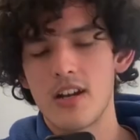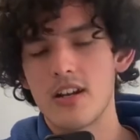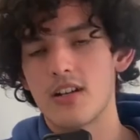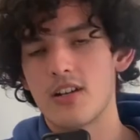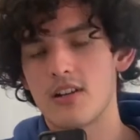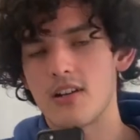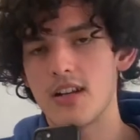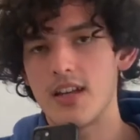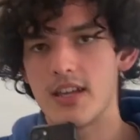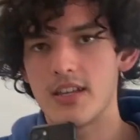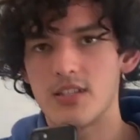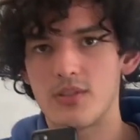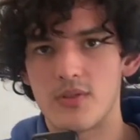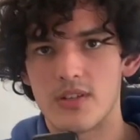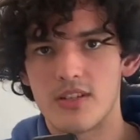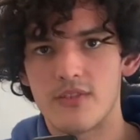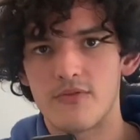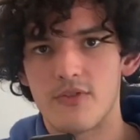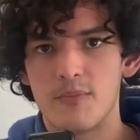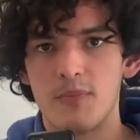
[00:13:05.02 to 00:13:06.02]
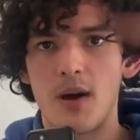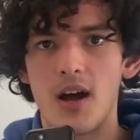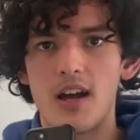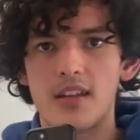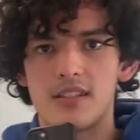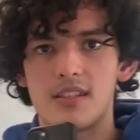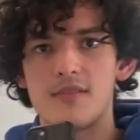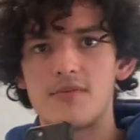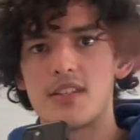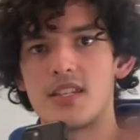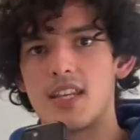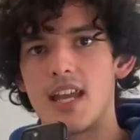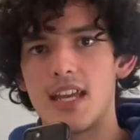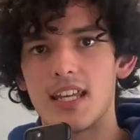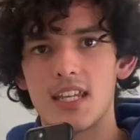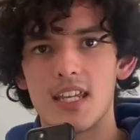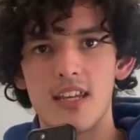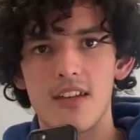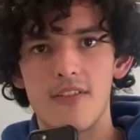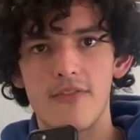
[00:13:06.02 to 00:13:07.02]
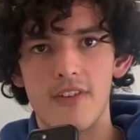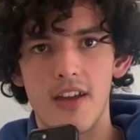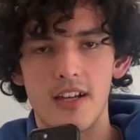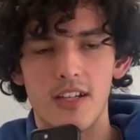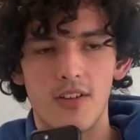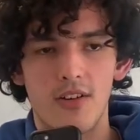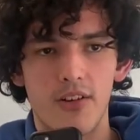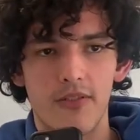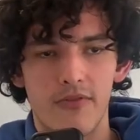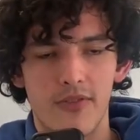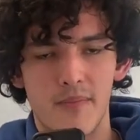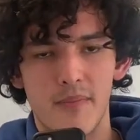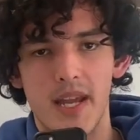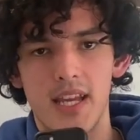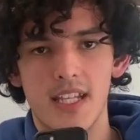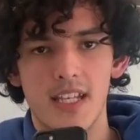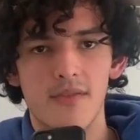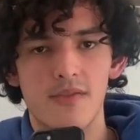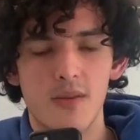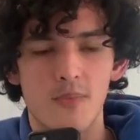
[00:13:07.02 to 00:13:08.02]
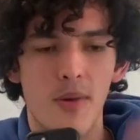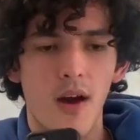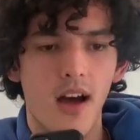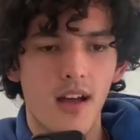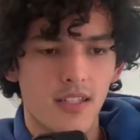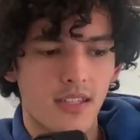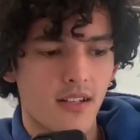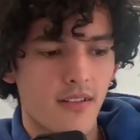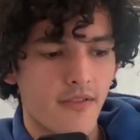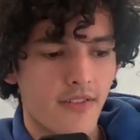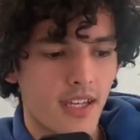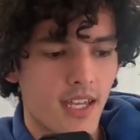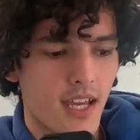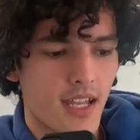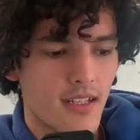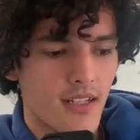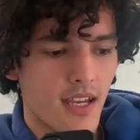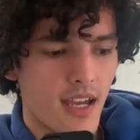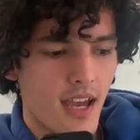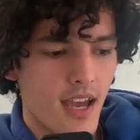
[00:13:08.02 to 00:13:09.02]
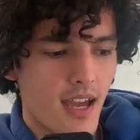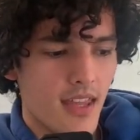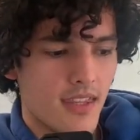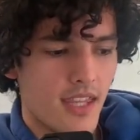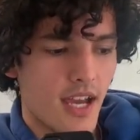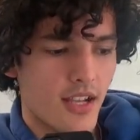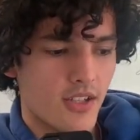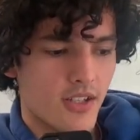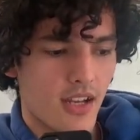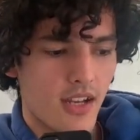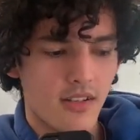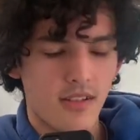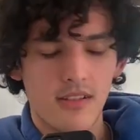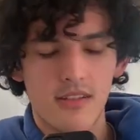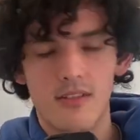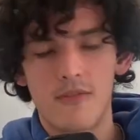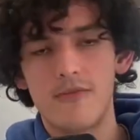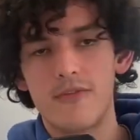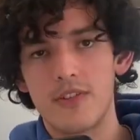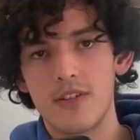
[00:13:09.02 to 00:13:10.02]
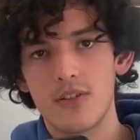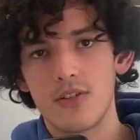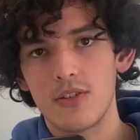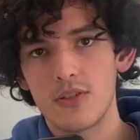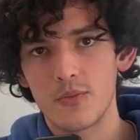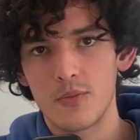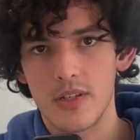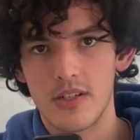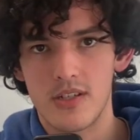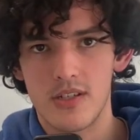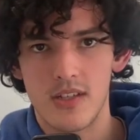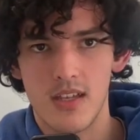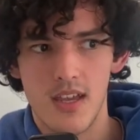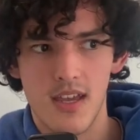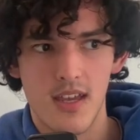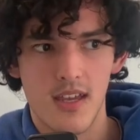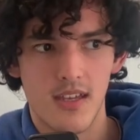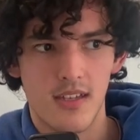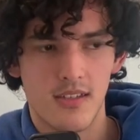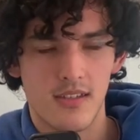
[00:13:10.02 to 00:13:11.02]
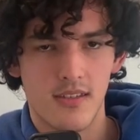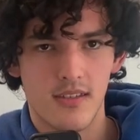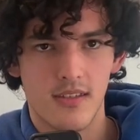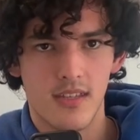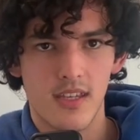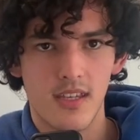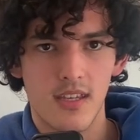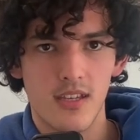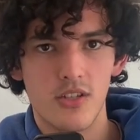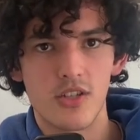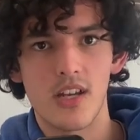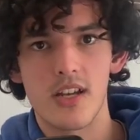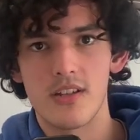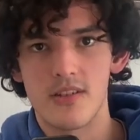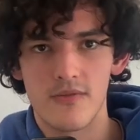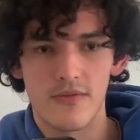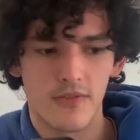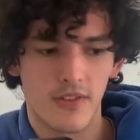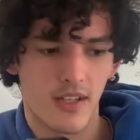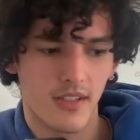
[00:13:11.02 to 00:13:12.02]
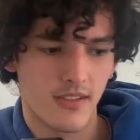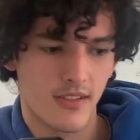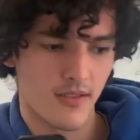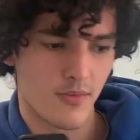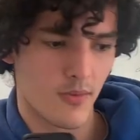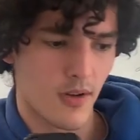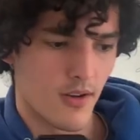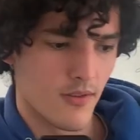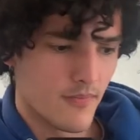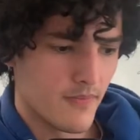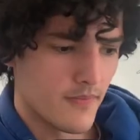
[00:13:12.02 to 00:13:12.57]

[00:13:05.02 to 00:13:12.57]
current is switching from positive to negative and going from negative to positive again, that changes the field, which is the change in flux as well.